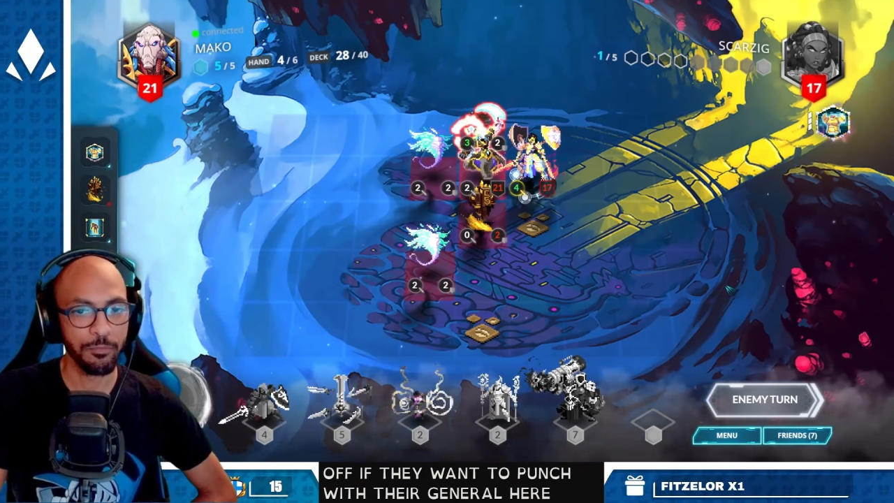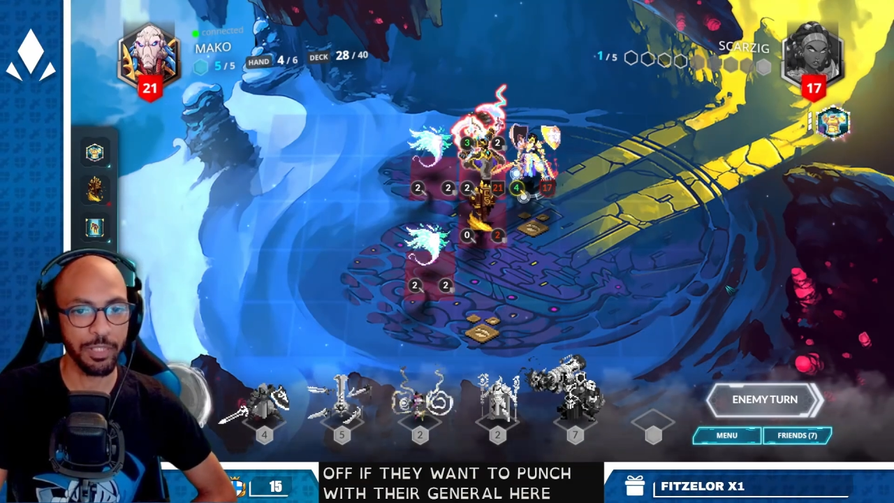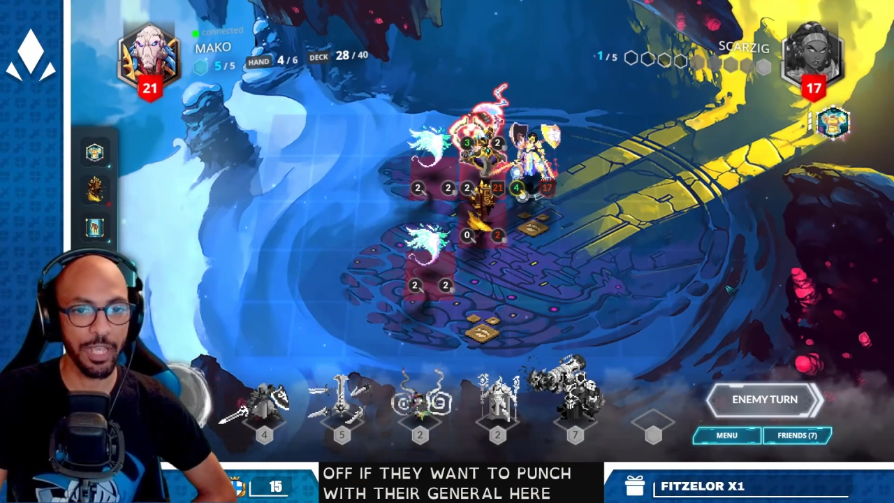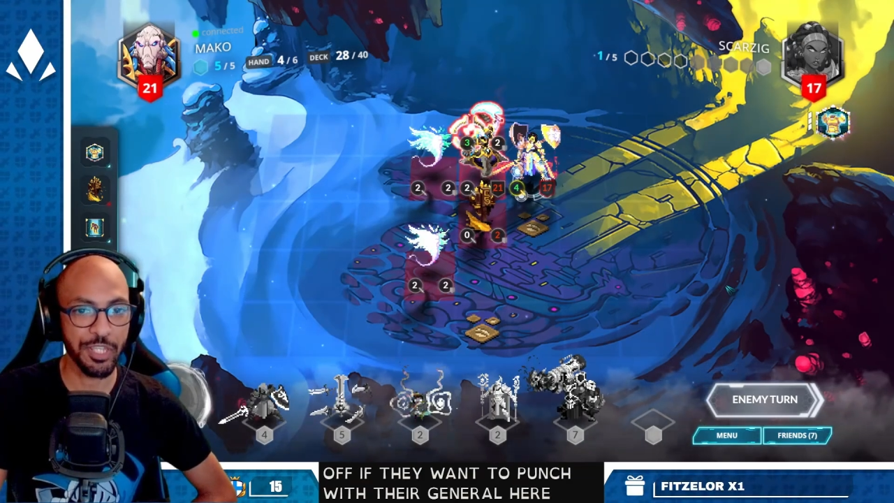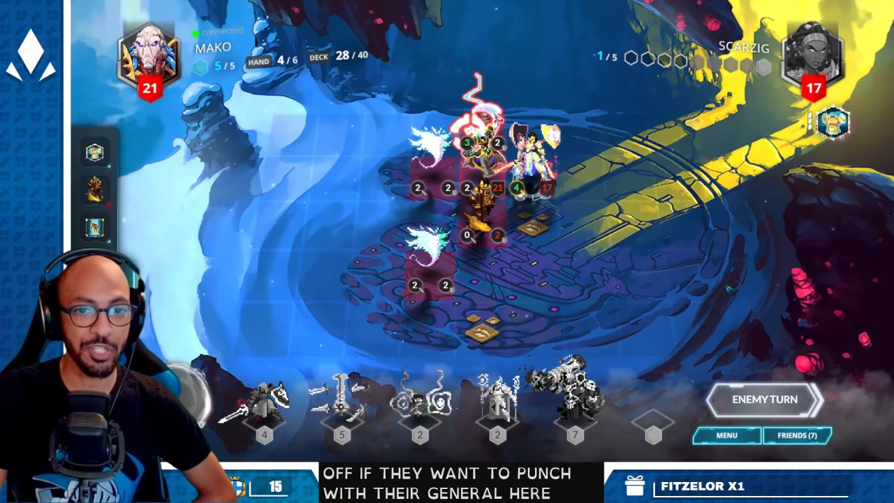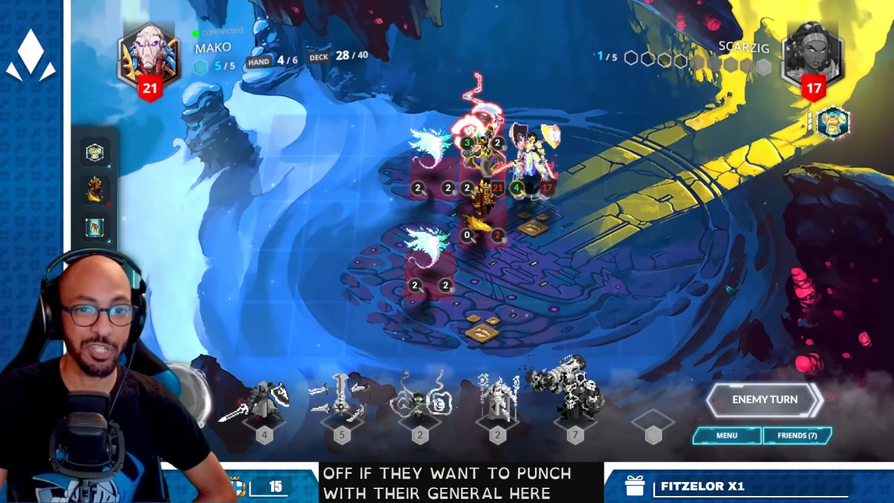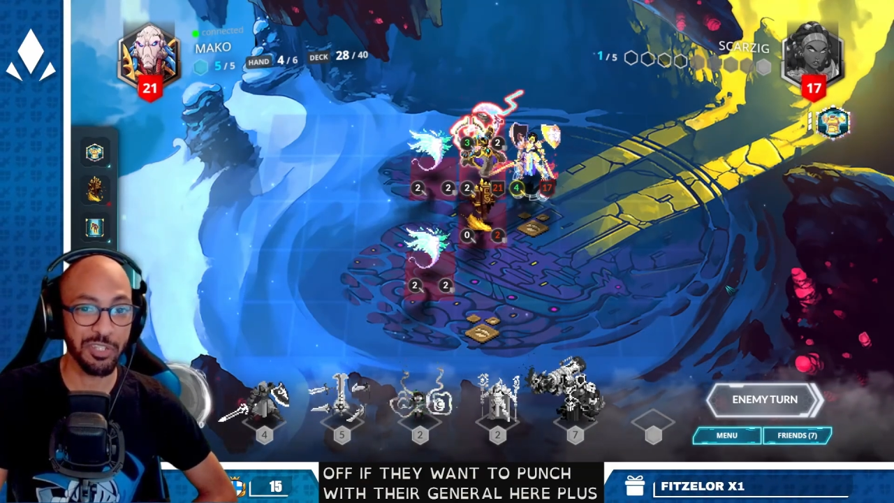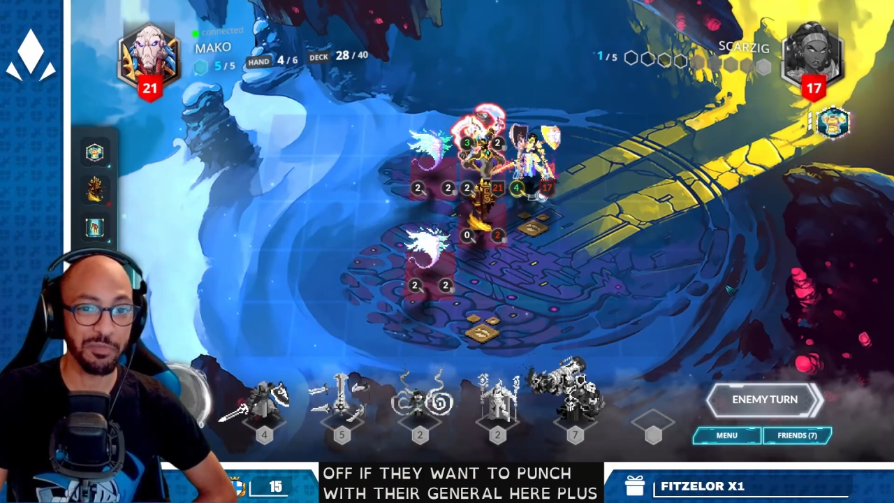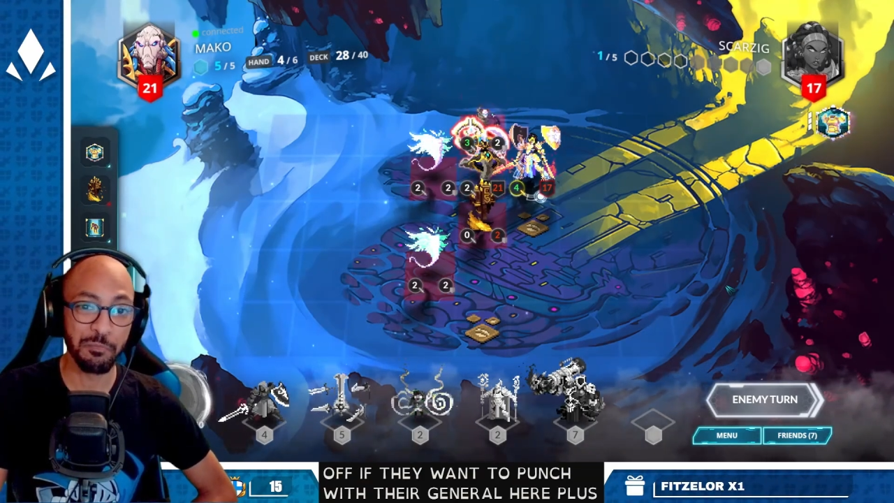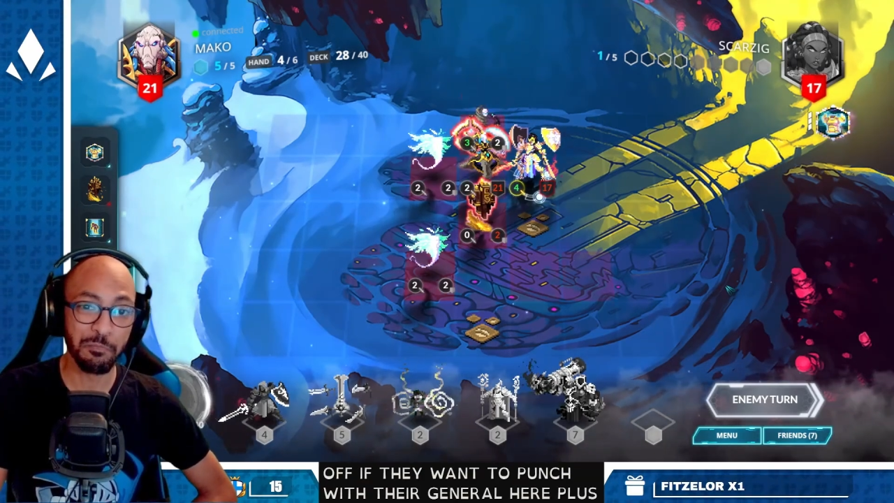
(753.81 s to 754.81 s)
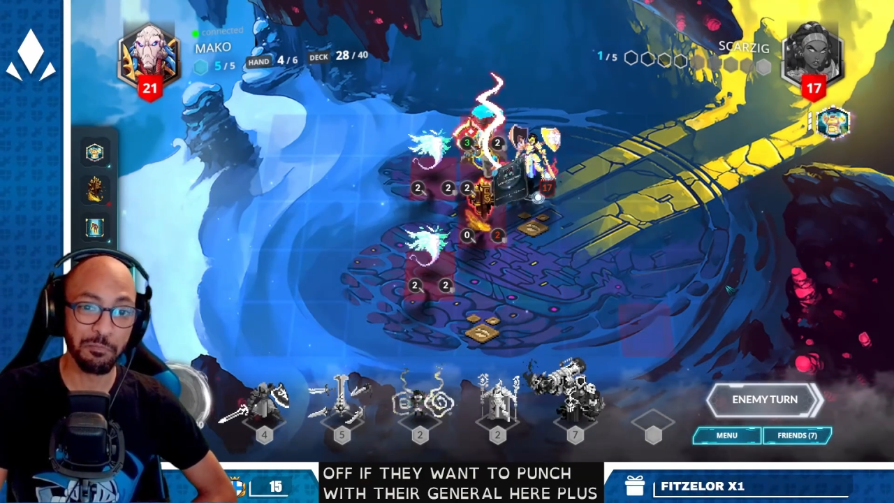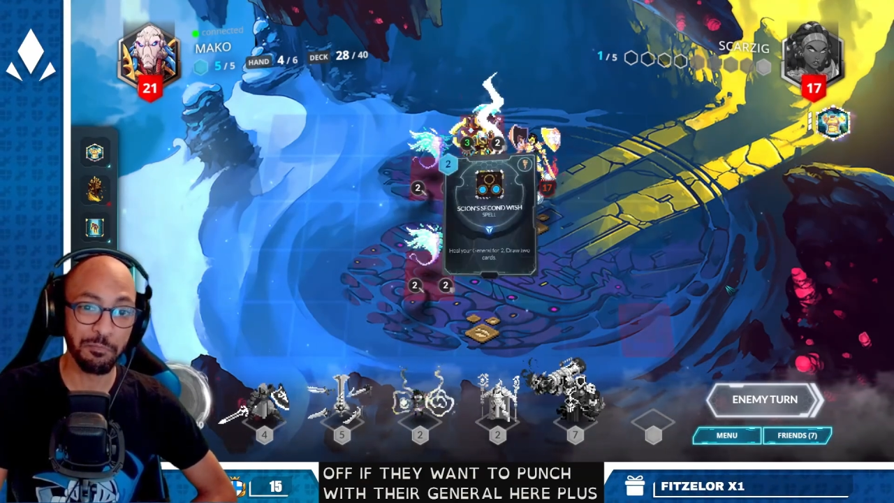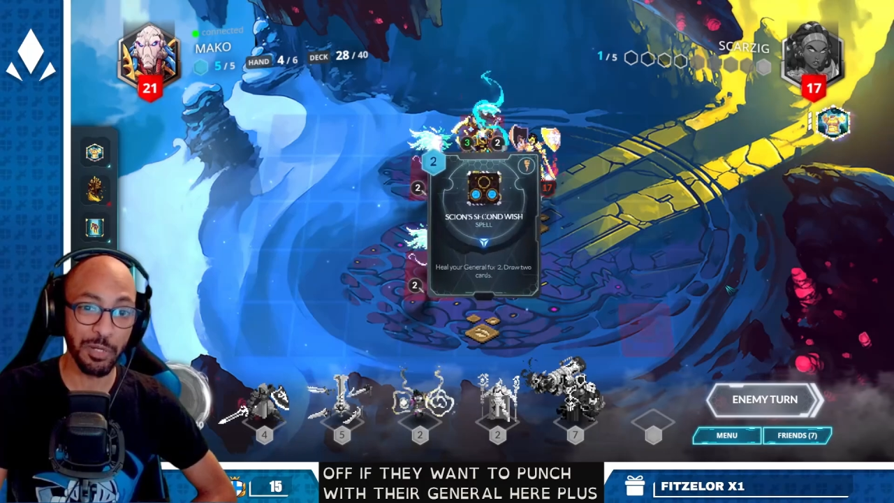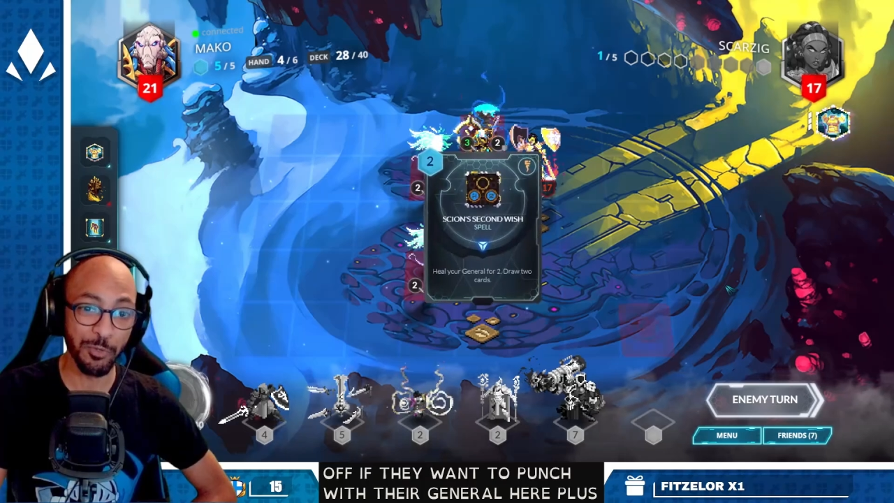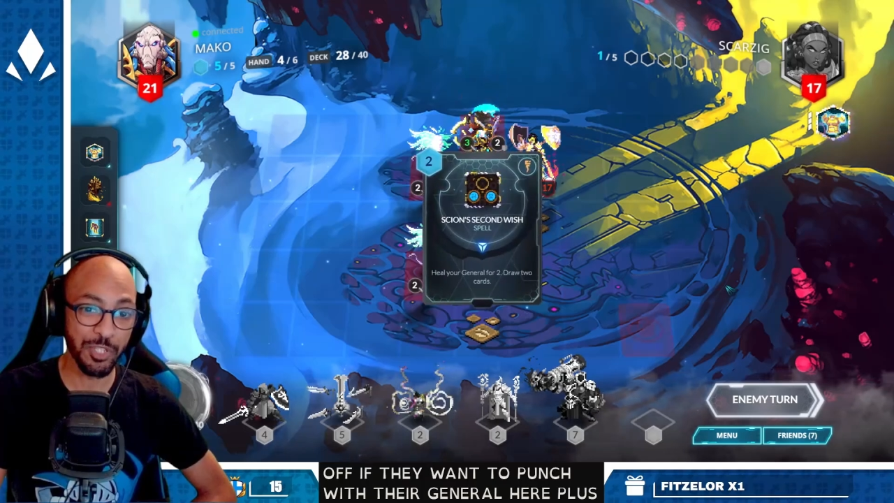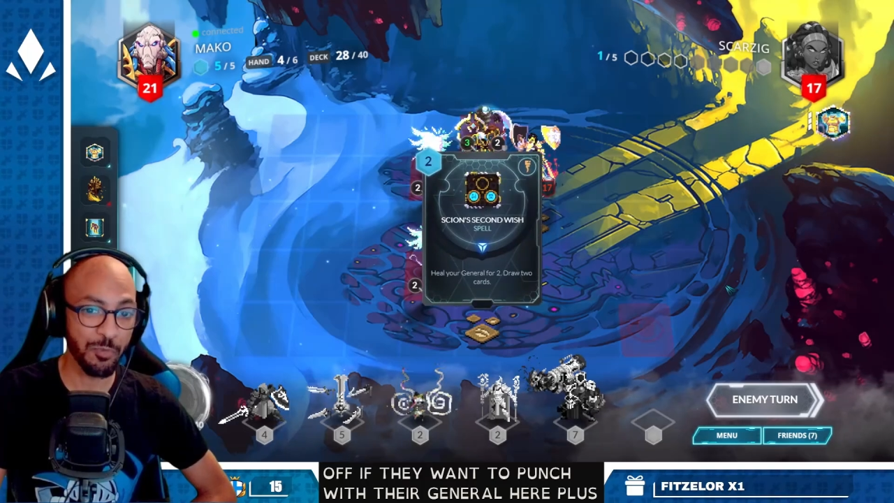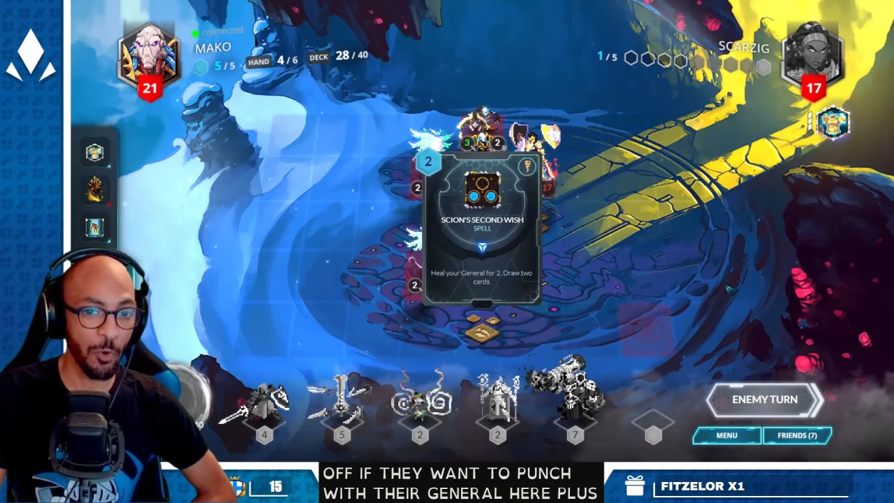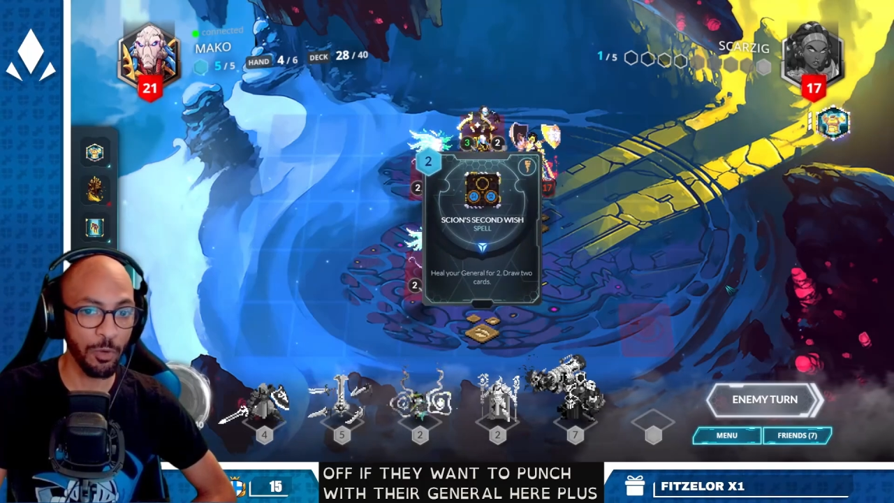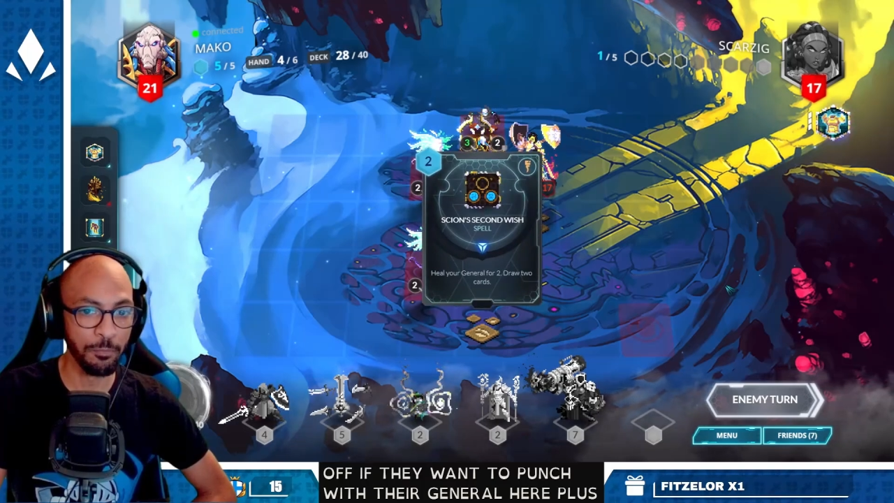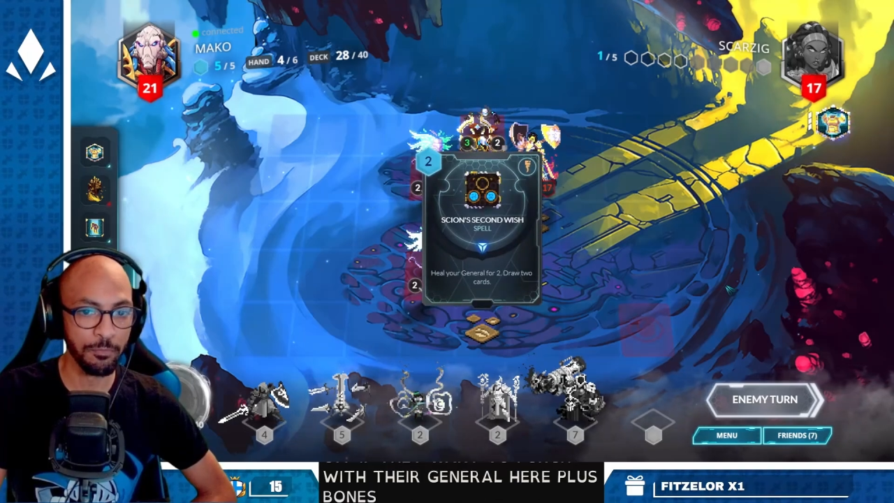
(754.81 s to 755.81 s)
plus Bone
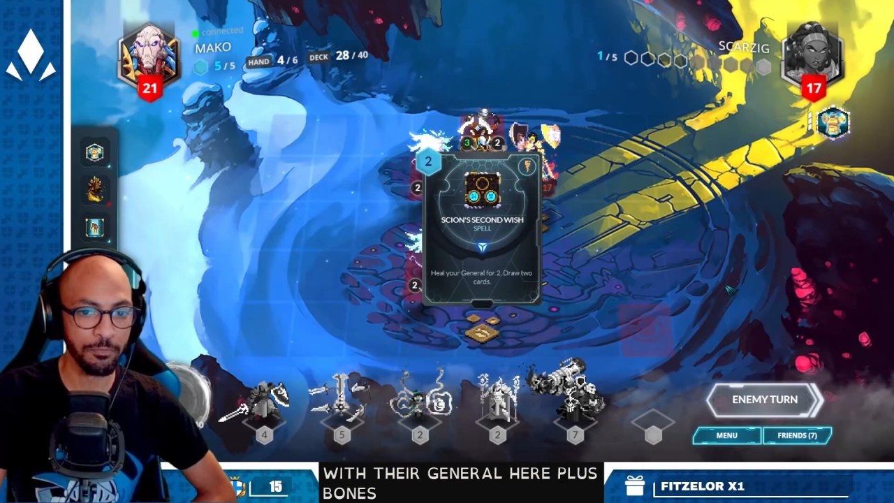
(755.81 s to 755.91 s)
Swarm.